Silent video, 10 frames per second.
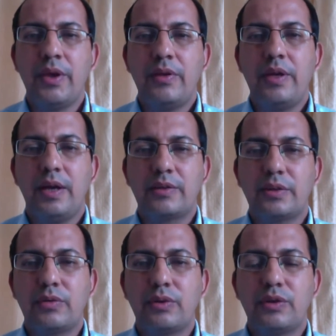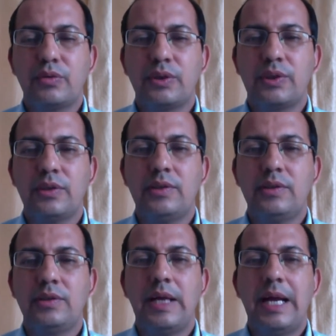The answer to this question
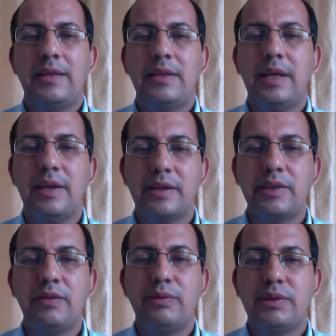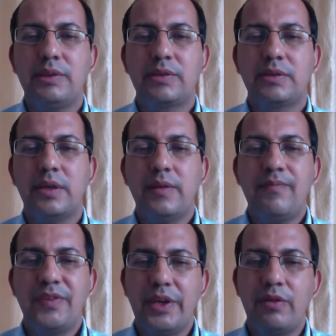is that the energy which is
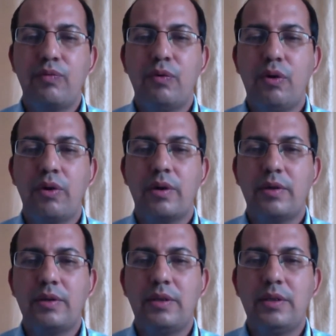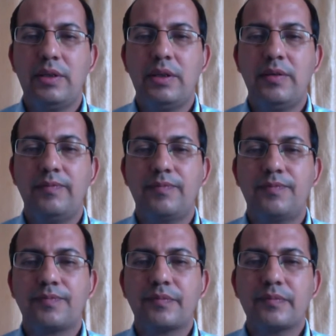there for the
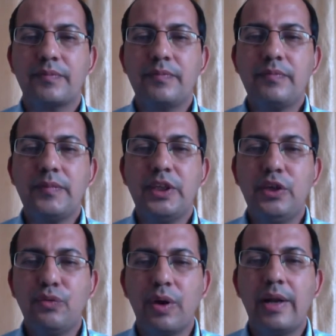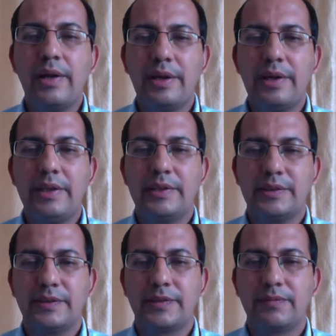infrared
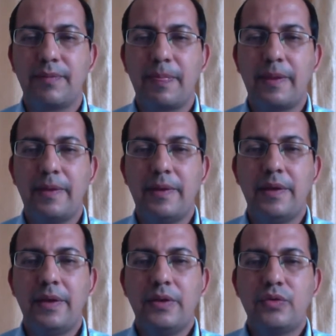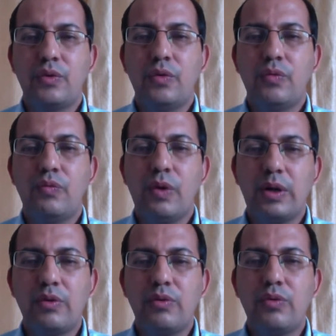radiations. So
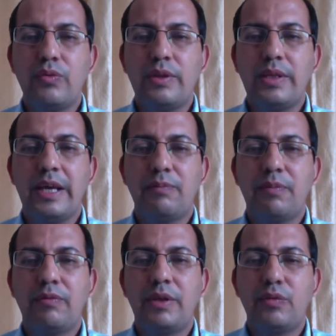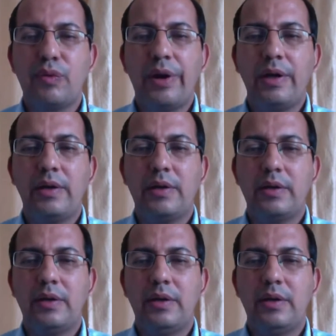what you do with the help of the infrared